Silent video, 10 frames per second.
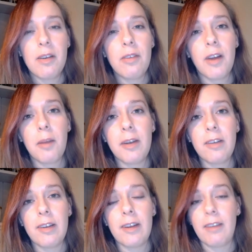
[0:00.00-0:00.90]
very
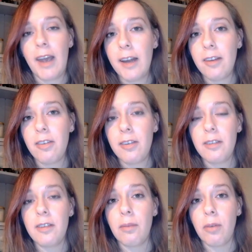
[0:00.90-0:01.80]
much attached
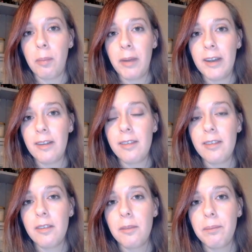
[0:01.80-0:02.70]
to Robert,
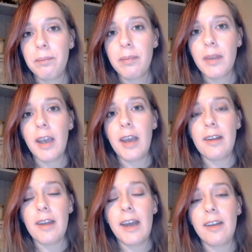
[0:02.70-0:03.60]

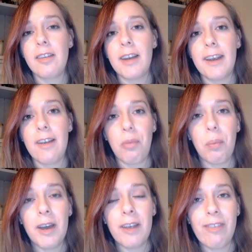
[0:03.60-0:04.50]
and actually his
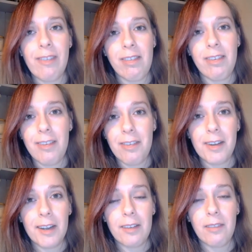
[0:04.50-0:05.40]
wife
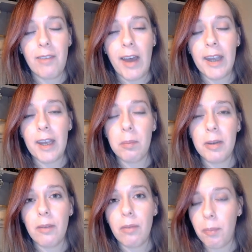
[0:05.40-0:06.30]
insisted that he
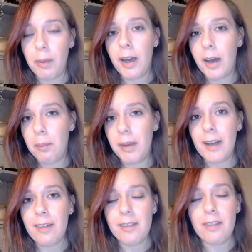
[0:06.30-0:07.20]
put Robert up
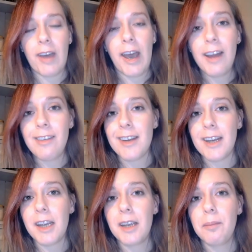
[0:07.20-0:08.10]
into the
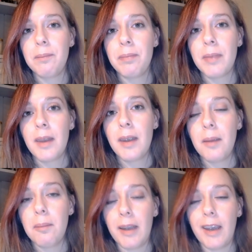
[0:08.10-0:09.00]
attic
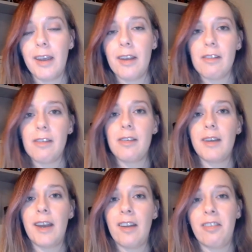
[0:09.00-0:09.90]
because
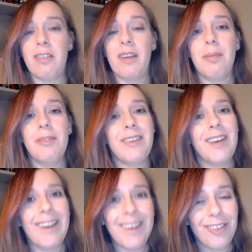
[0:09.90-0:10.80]
he just seemed
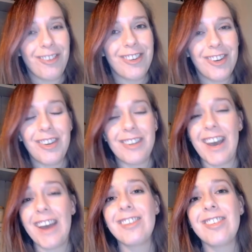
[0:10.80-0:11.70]
a little too
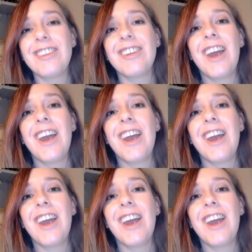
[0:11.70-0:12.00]
attached.